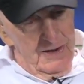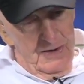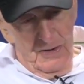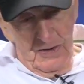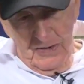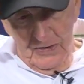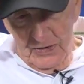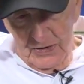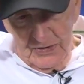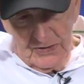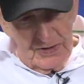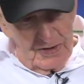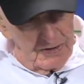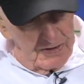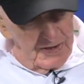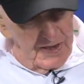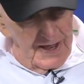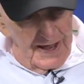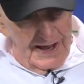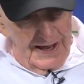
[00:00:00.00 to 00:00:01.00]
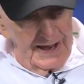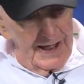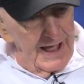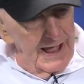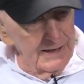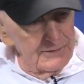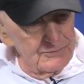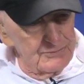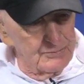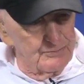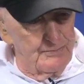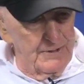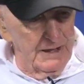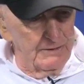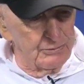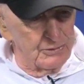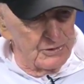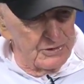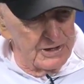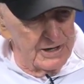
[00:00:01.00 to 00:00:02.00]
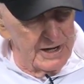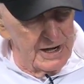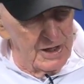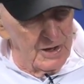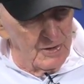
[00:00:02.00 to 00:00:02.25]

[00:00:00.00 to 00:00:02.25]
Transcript: I ask people, I